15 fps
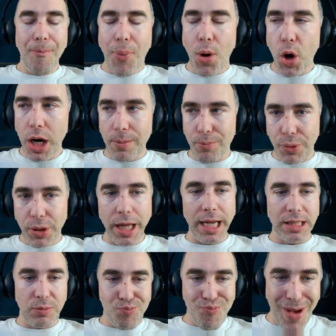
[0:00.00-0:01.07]
put in
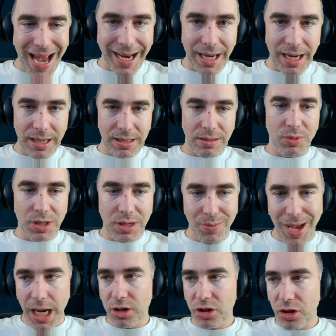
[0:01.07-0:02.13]
place mechanisms to
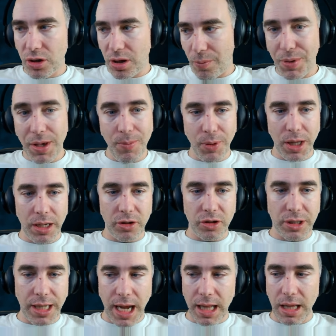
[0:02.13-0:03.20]
make sure that people
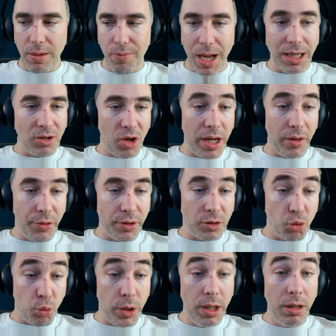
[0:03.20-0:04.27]
understand that mental health
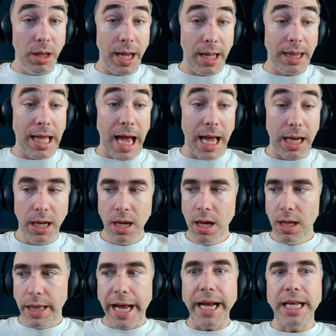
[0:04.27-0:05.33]
is real and
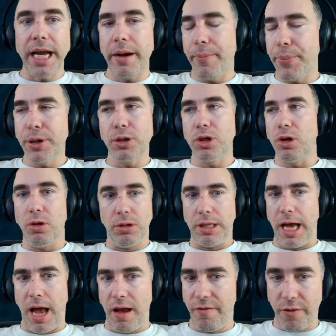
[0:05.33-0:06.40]
that they can take a personal
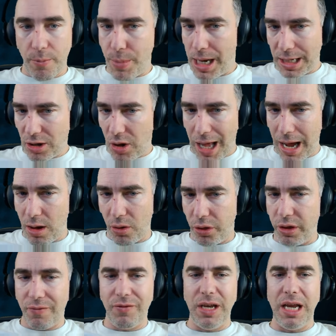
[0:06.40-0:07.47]
day for mental
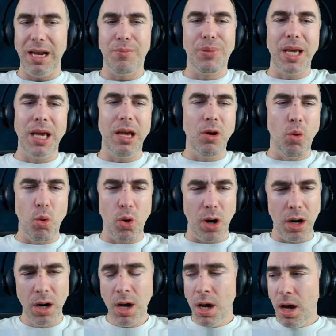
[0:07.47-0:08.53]
health if need be,
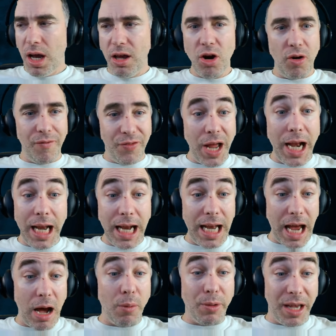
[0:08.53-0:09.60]
or, you know, if they
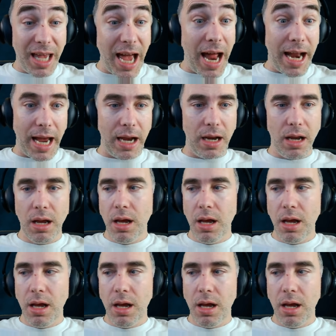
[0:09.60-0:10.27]
need help, get it.